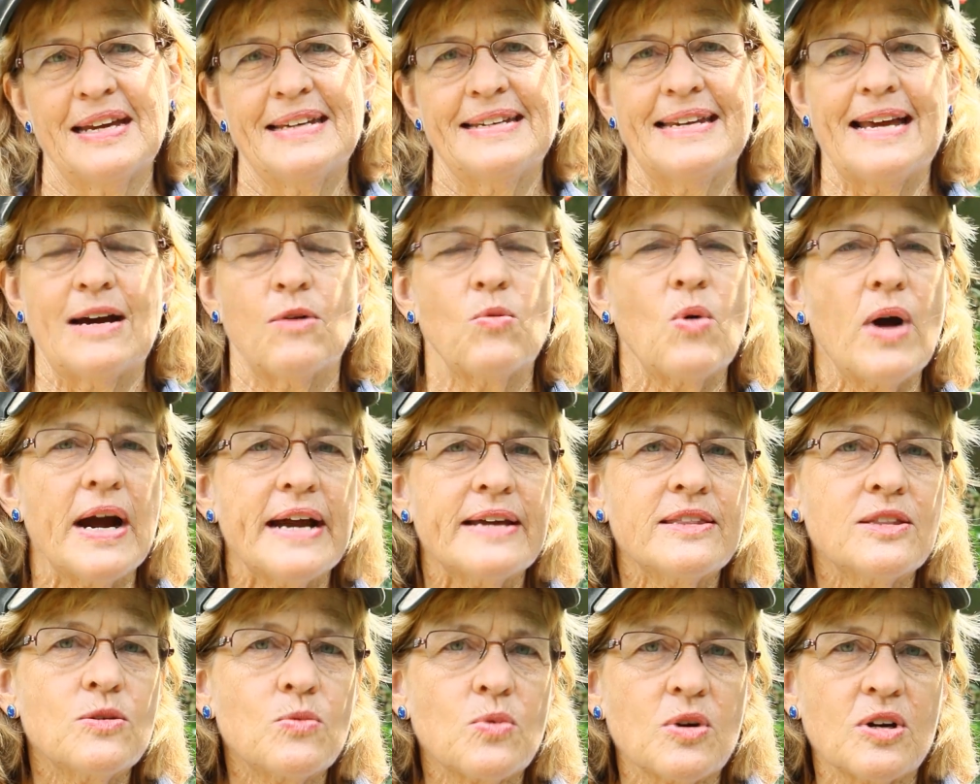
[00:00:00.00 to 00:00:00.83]
Now, why
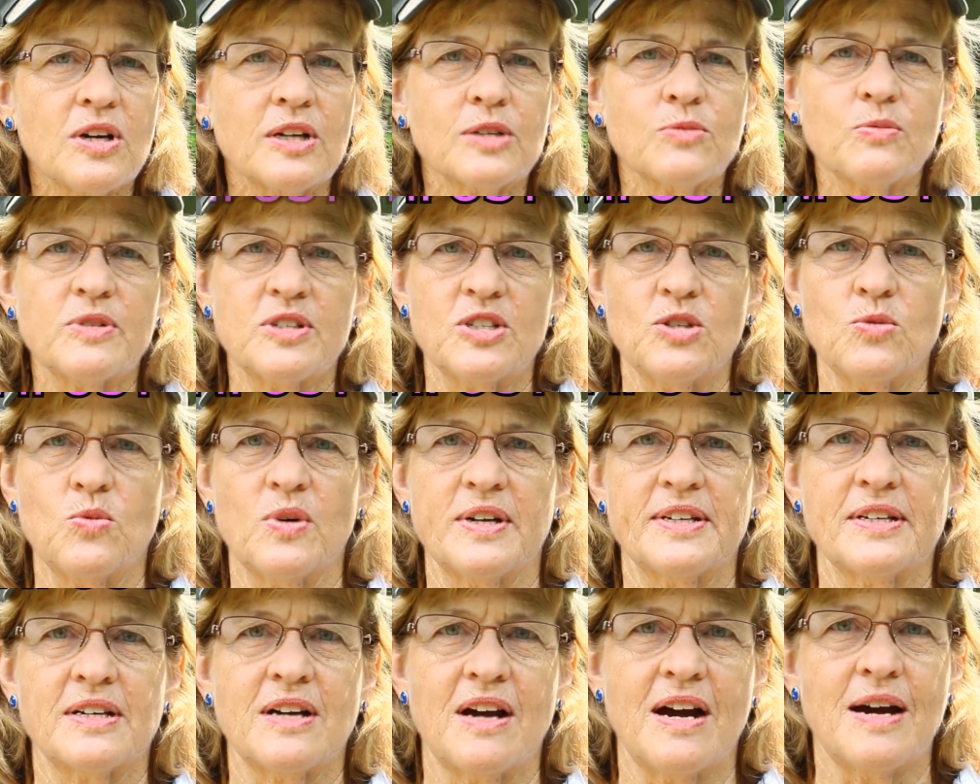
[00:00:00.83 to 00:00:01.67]
in the world would you
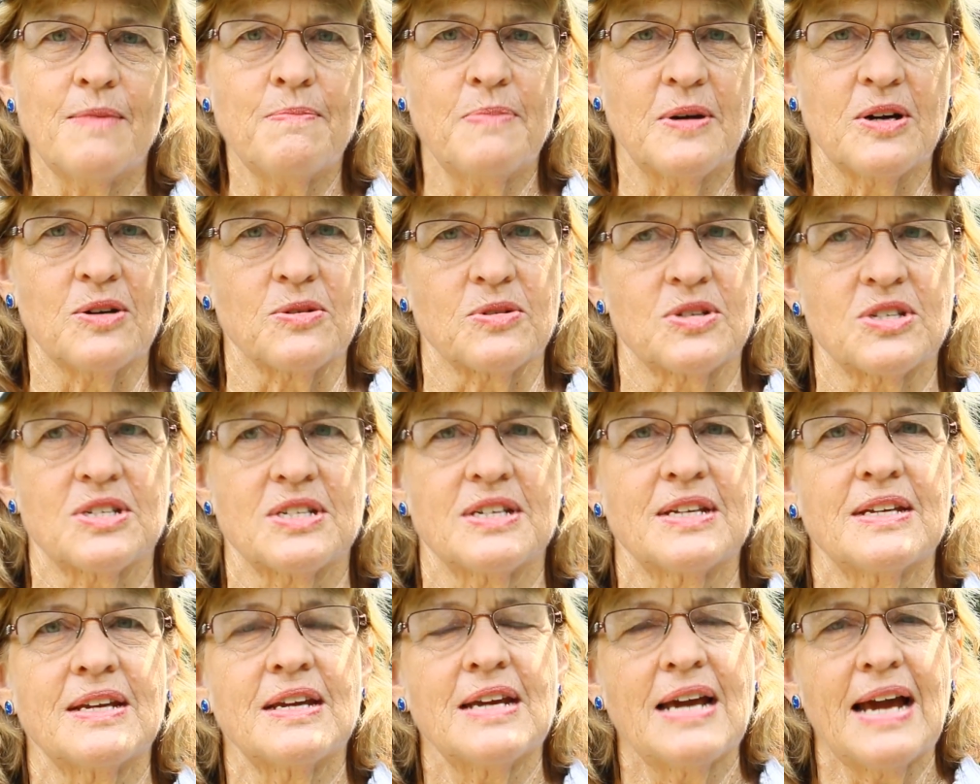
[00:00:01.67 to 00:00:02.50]
want to compost?
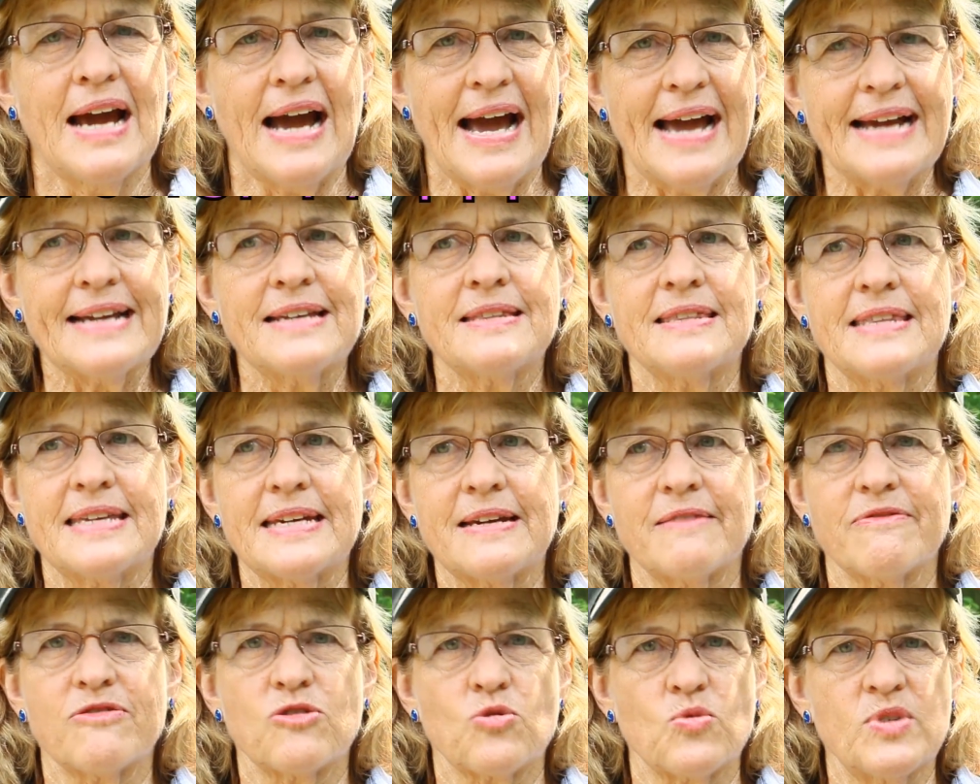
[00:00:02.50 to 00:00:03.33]
I can think
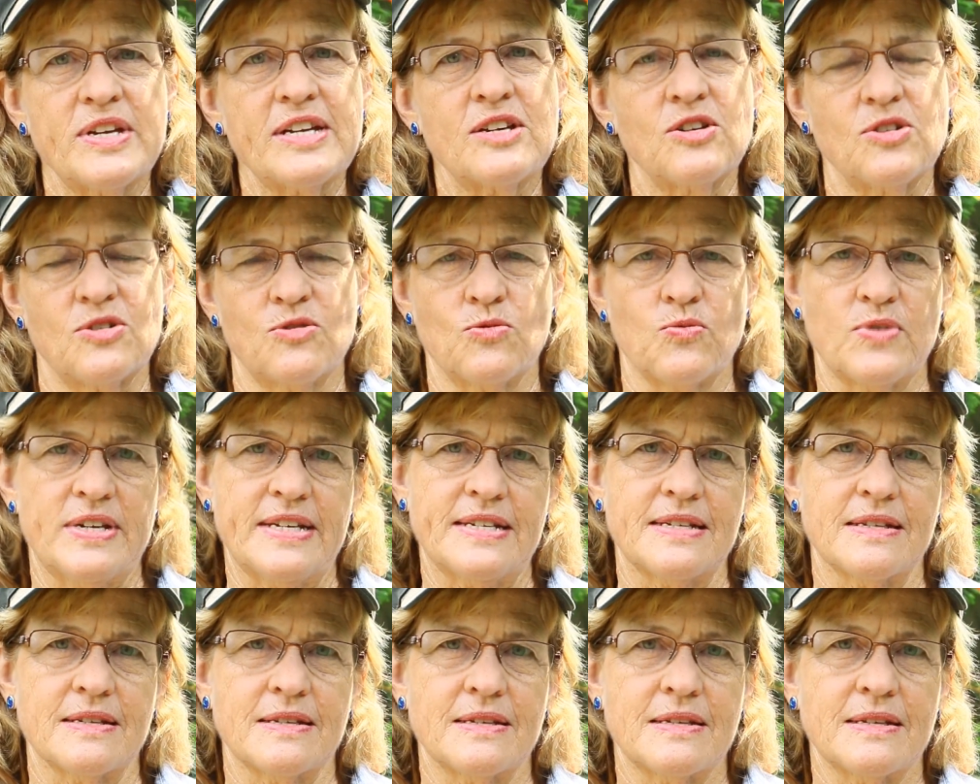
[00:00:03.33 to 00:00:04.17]
of three good
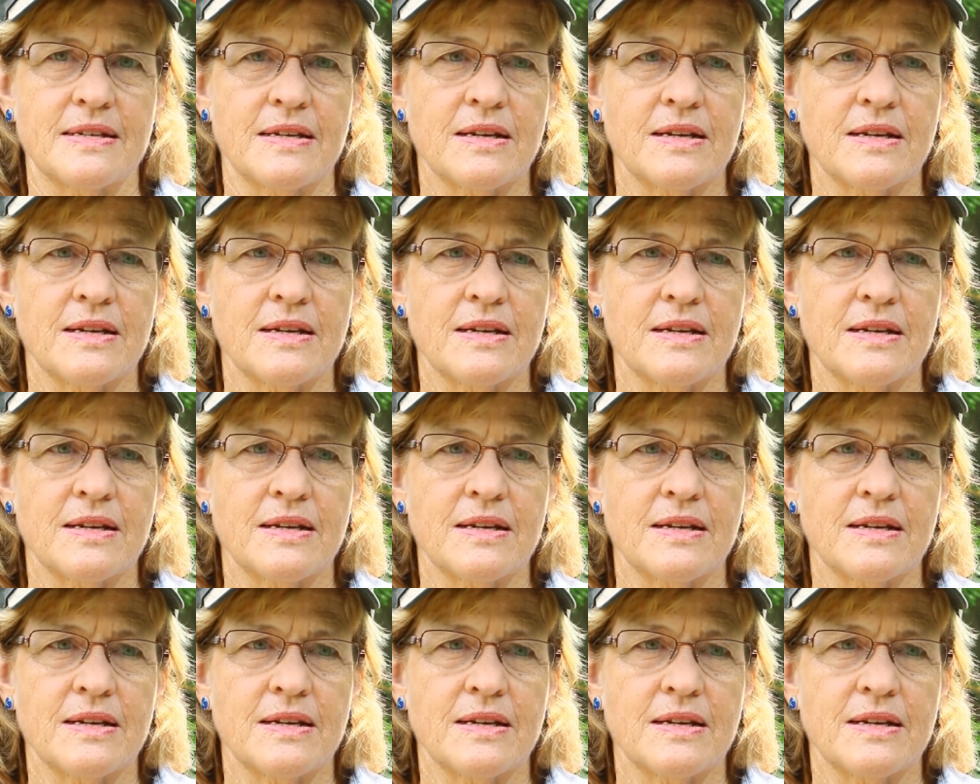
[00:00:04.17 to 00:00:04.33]
reasons.